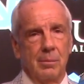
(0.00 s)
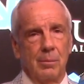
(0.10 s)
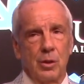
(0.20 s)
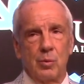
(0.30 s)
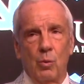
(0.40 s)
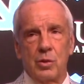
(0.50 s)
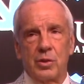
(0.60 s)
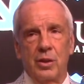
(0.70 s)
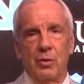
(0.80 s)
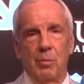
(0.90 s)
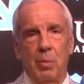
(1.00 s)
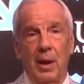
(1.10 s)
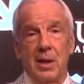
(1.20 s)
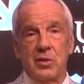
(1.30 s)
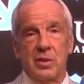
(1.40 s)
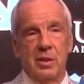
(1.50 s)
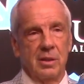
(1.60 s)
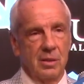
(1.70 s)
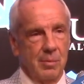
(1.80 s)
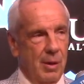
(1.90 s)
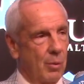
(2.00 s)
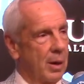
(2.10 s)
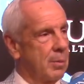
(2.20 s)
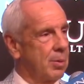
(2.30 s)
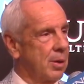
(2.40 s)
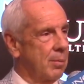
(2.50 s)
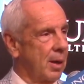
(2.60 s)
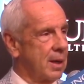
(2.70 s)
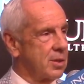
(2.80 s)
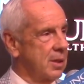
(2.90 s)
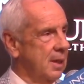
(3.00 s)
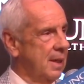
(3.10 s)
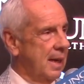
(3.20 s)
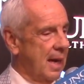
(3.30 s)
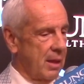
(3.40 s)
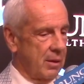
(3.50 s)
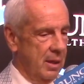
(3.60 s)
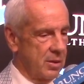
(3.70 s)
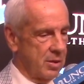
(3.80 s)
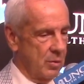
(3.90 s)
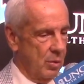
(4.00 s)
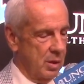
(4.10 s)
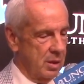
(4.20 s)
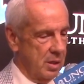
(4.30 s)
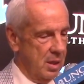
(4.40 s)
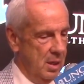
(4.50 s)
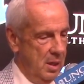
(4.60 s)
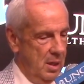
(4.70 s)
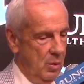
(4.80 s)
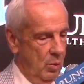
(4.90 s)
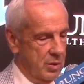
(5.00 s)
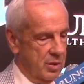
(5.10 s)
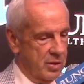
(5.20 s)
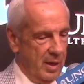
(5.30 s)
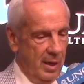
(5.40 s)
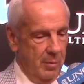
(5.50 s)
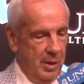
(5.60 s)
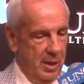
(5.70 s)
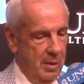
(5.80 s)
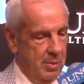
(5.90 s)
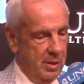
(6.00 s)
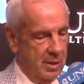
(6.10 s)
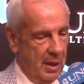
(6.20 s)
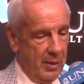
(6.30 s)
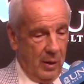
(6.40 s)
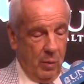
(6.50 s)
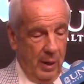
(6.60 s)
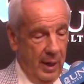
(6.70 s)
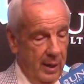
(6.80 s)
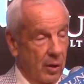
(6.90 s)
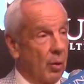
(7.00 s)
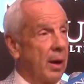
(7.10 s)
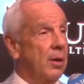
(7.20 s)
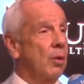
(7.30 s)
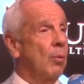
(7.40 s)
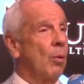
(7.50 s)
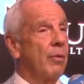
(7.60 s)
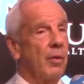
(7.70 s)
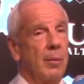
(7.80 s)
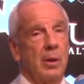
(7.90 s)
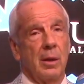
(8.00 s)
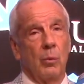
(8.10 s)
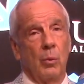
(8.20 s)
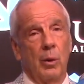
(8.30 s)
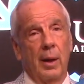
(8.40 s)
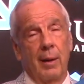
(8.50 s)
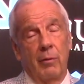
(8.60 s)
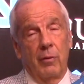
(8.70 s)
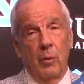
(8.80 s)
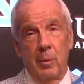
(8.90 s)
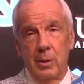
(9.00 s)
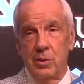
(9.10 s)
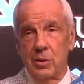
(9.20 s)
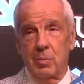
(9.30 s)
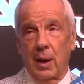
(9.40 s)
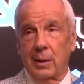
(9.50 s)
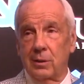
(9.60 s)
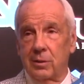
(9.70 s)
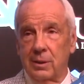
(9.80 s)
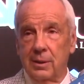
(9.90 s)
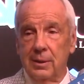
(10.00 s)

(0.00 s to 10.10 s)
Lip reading: much more skilled, blessed, is a better way to put it, blessed athletes than what Winston-Salem did. But I think we gained a great deal more from it than we would have if we'd been just practicing.